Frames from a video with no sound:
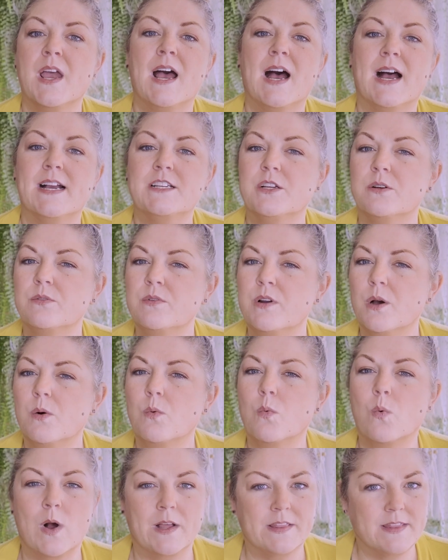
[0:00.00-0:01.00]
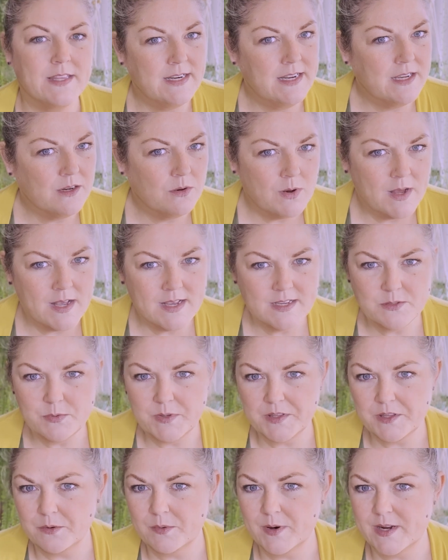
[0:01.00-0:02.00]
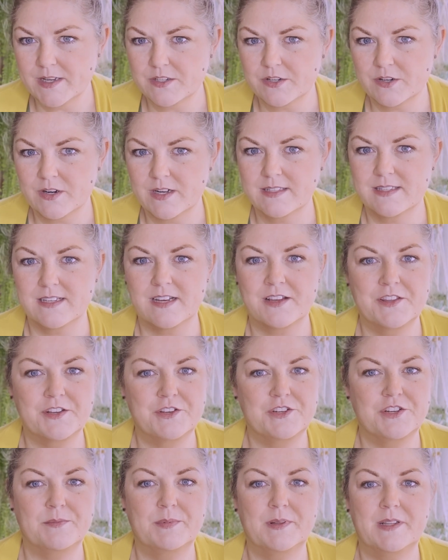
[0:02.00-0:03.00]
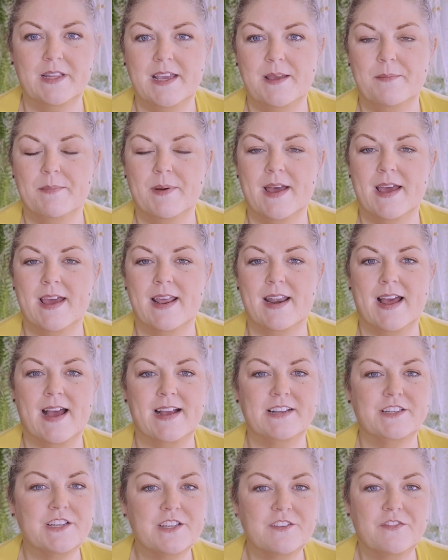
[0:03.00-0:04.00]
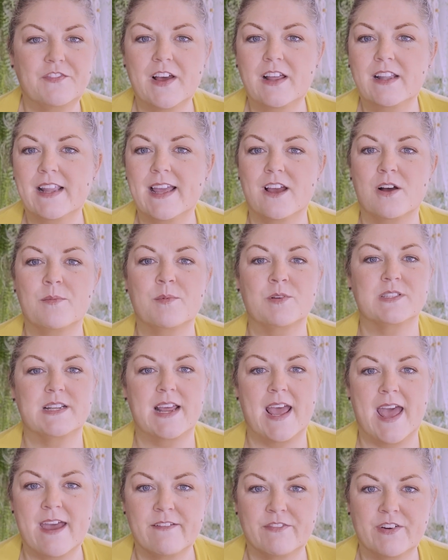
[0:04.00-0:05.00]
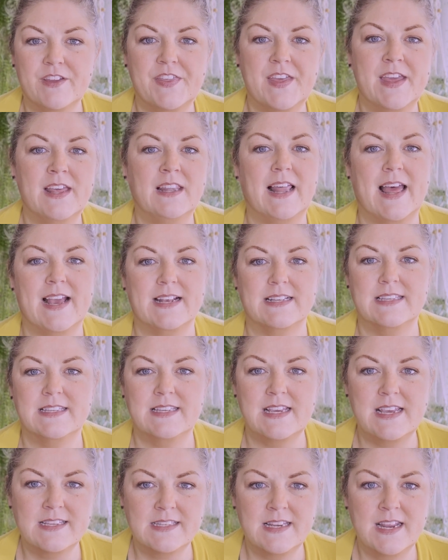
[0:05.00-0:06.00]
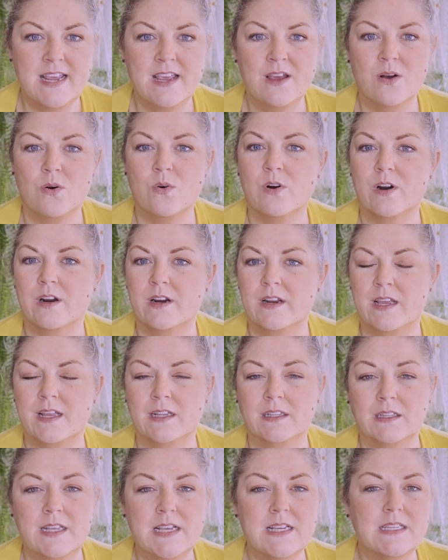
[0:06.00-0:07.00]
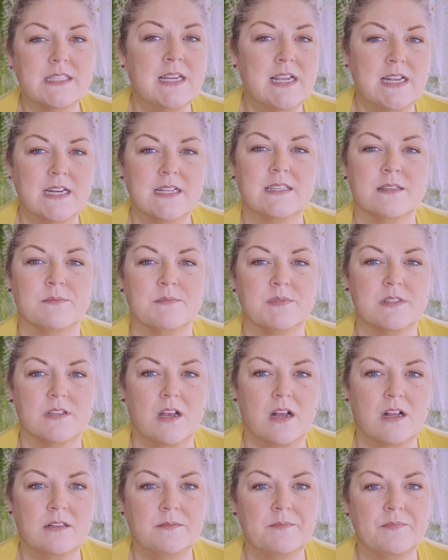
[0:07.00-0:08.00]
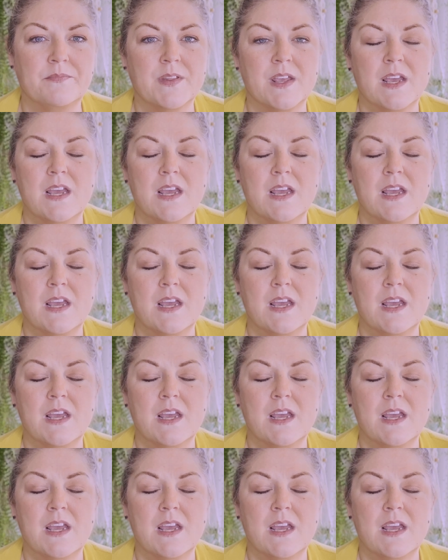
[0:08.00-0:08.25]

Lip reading: I don't know what the deal was with the restaurants on the Jubilee, but I just felt like almost everything lacked seasoning or at least needed some salt.